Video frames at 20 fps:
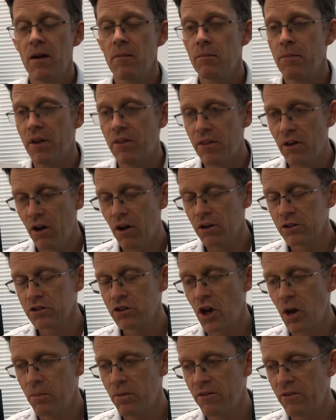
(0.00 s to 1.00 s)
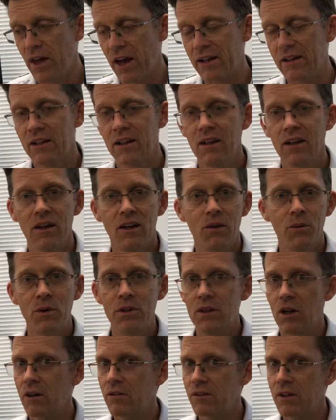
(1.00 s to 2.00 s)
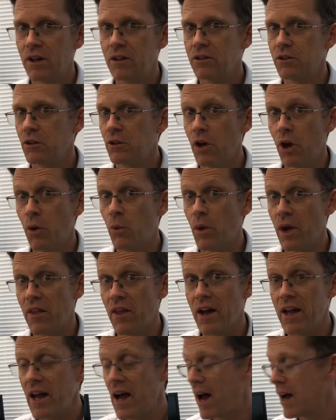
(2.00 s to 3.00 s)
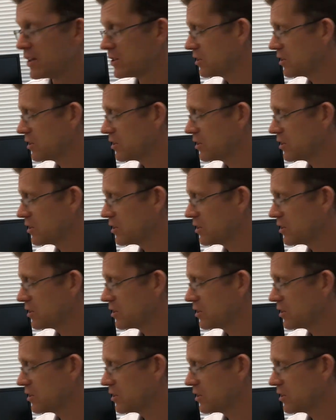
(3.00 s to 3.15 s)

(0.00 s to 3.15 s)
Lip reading: But on top of that, we don't know where they are.